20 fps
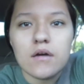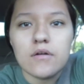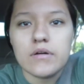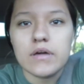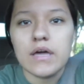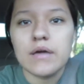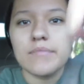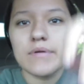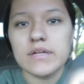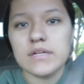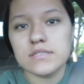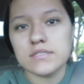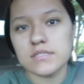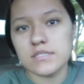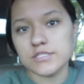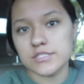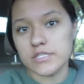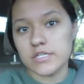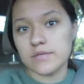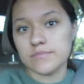Okay, I made it to
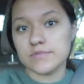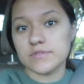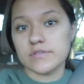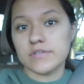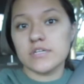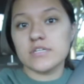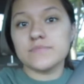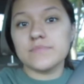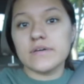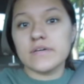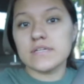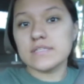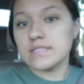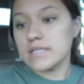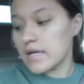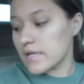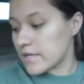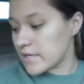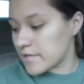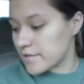the gym, so here's my
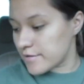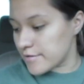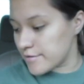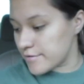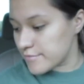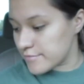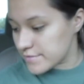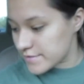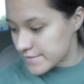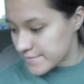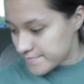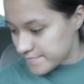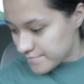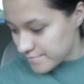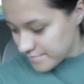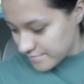exciting news.